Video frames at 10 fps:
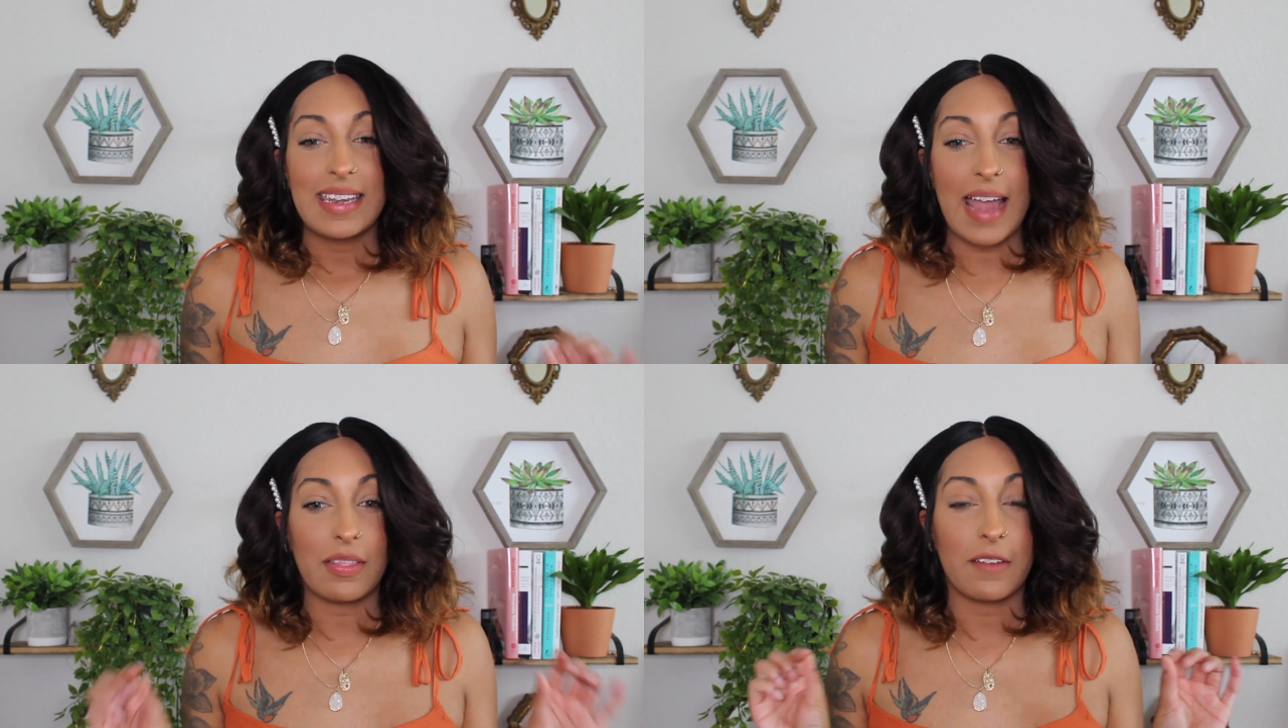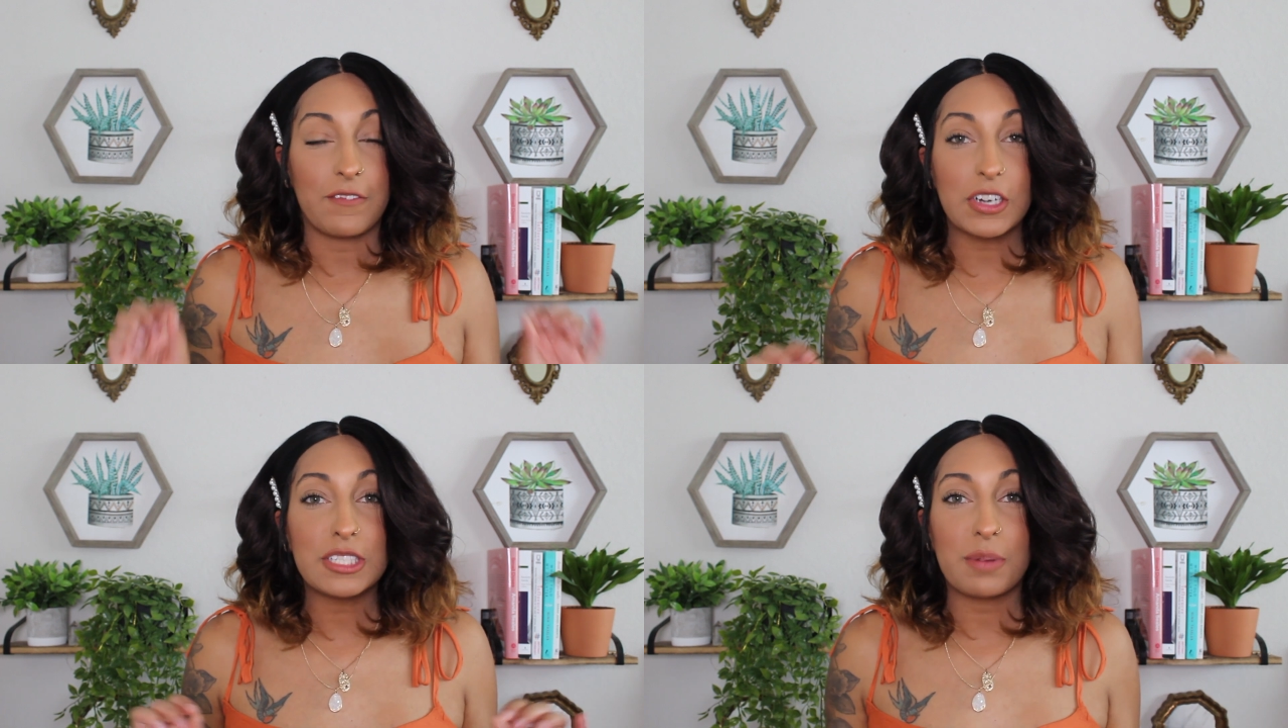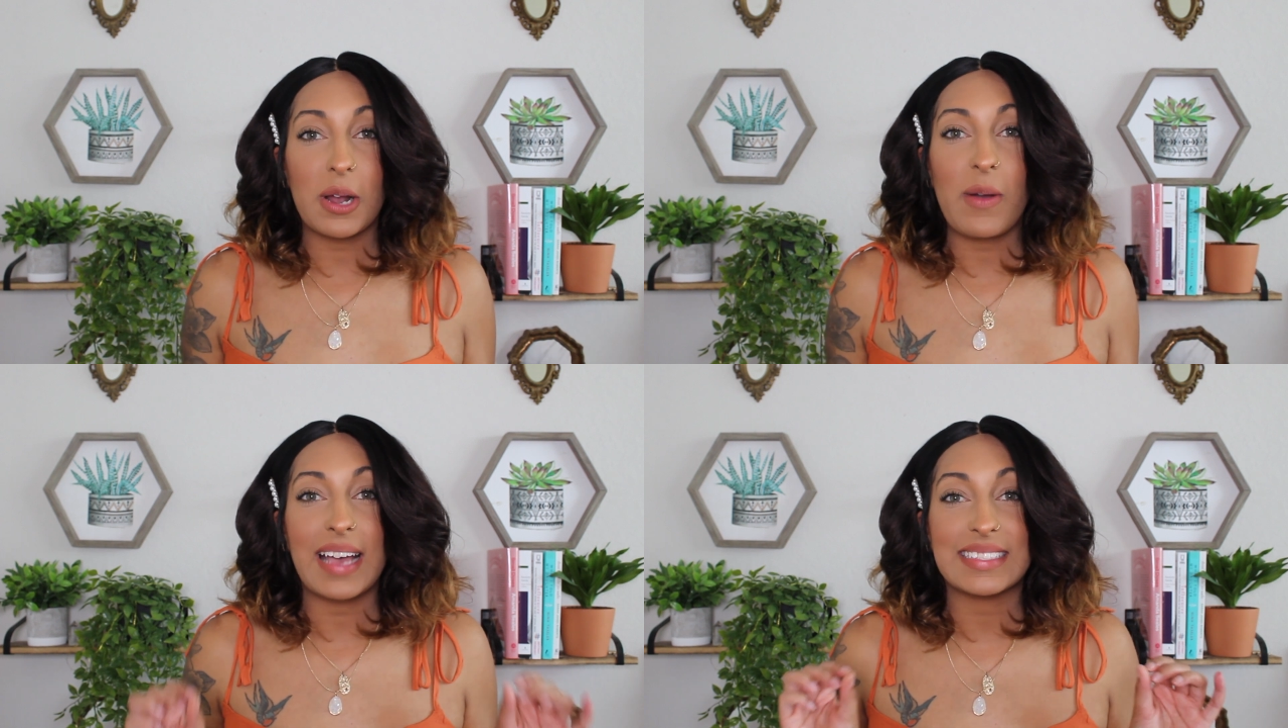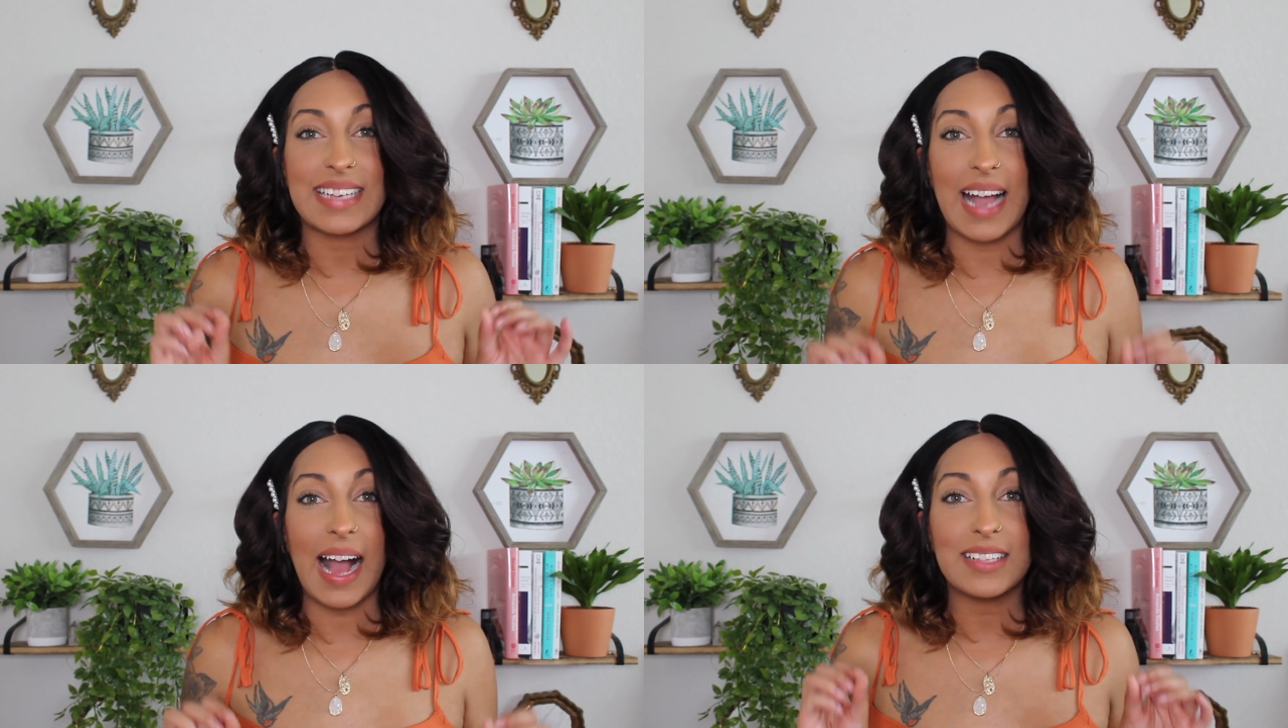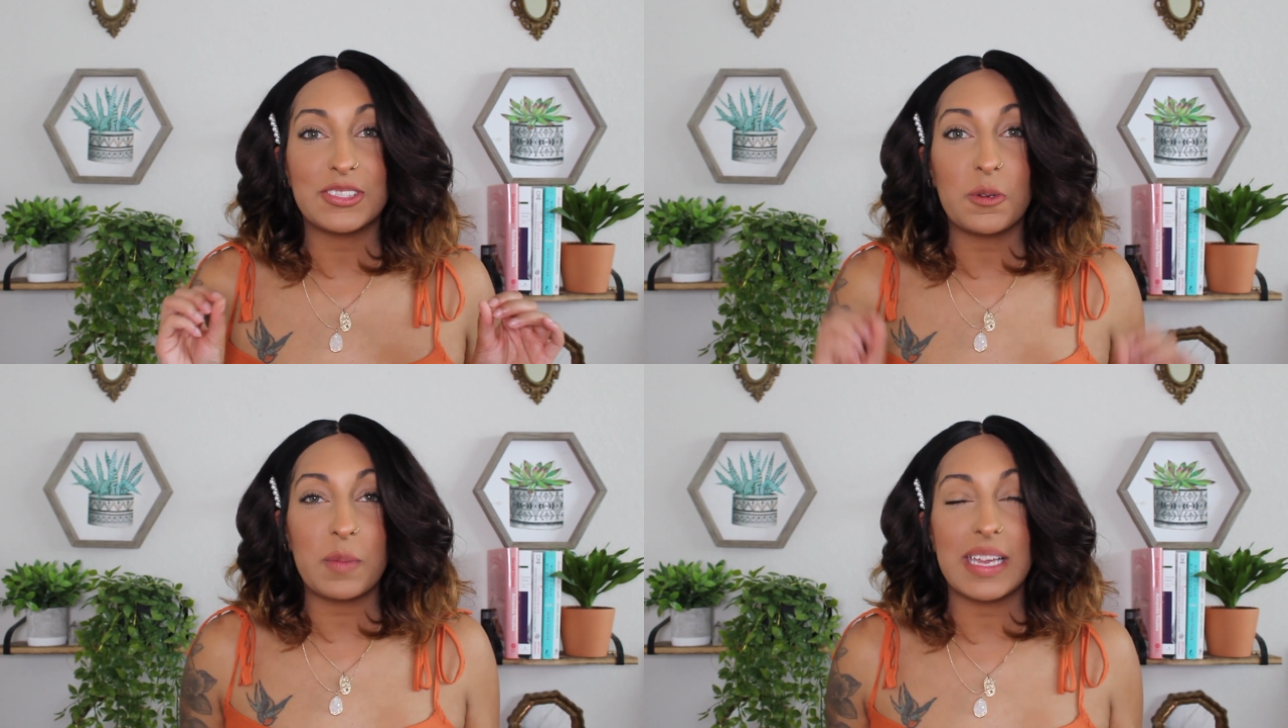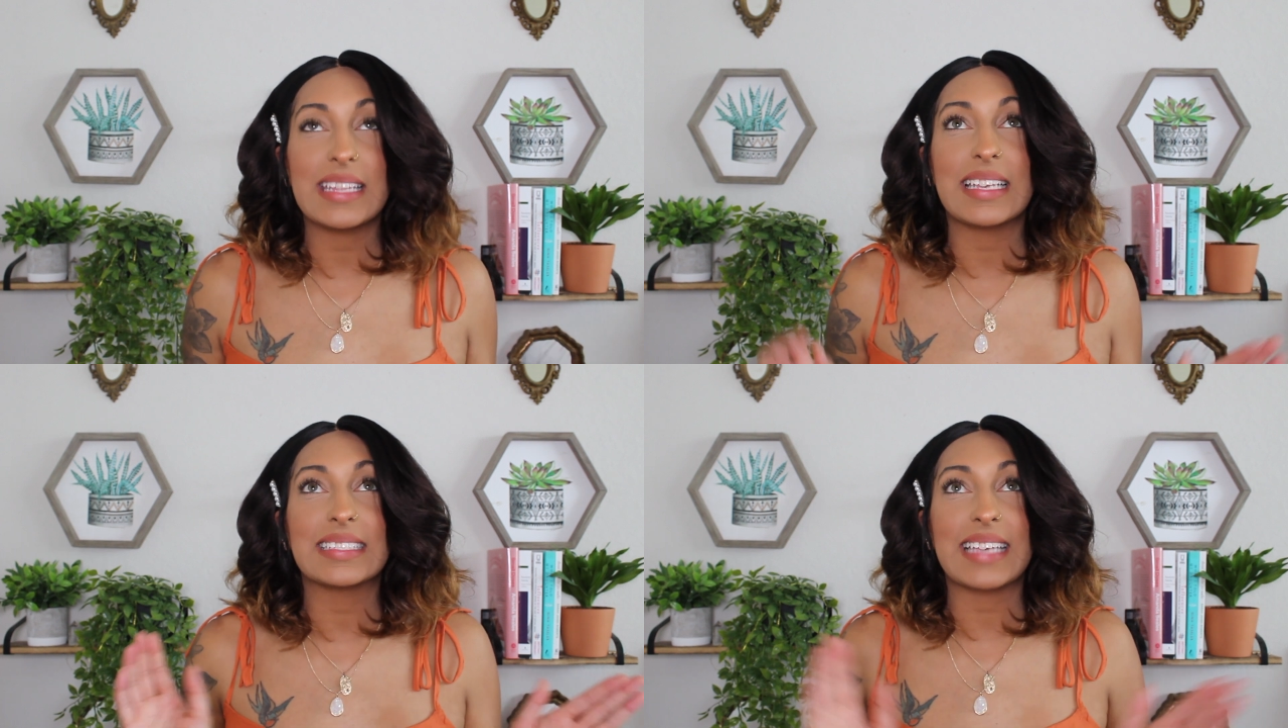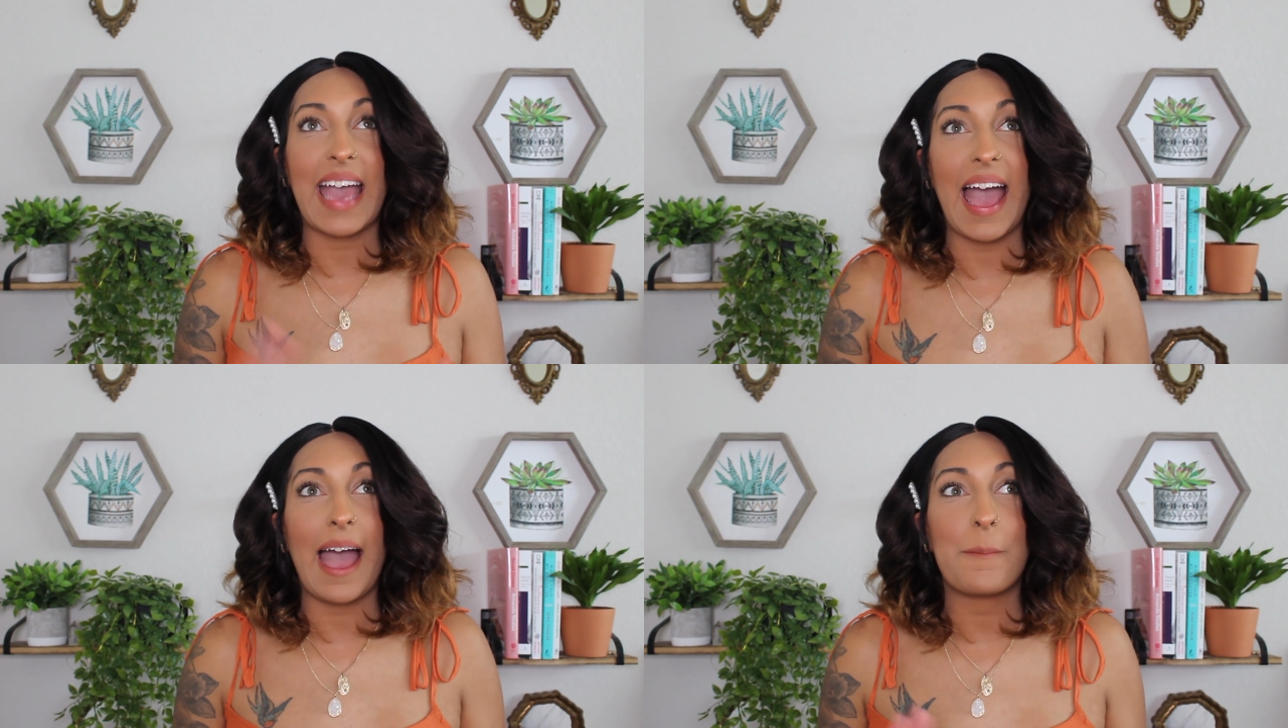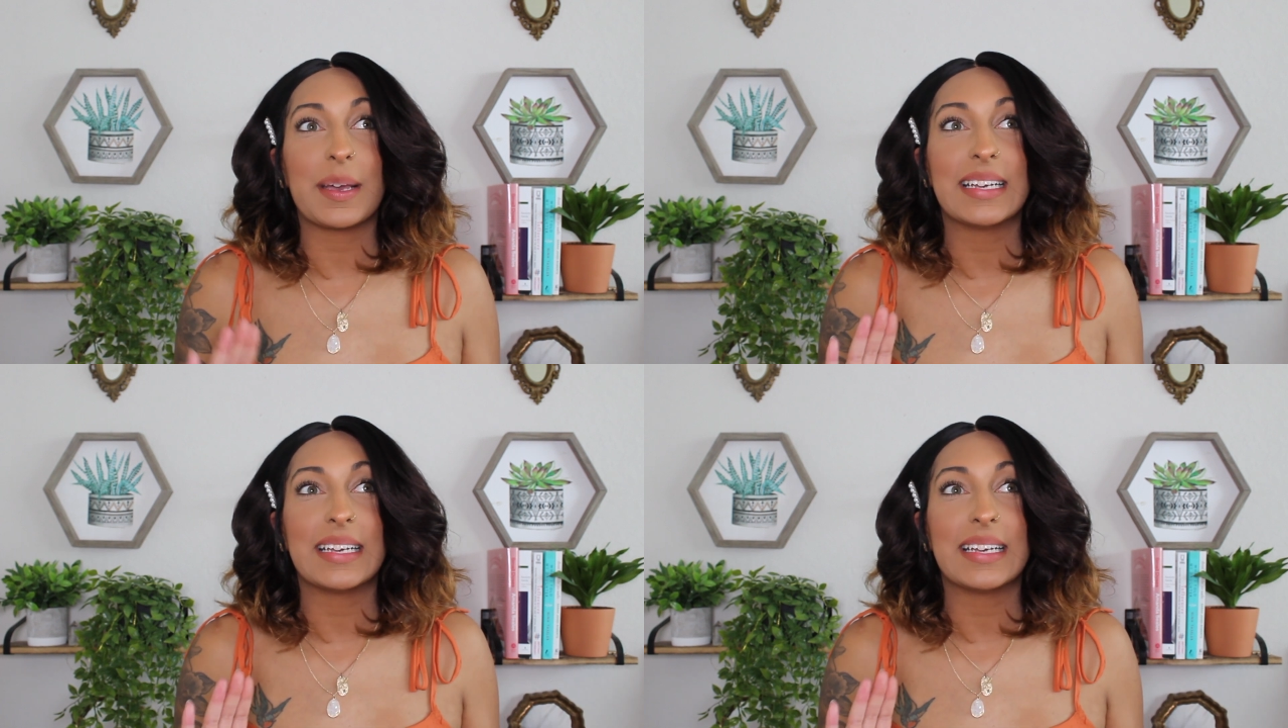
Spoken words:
Now, the first pro has got to be this cap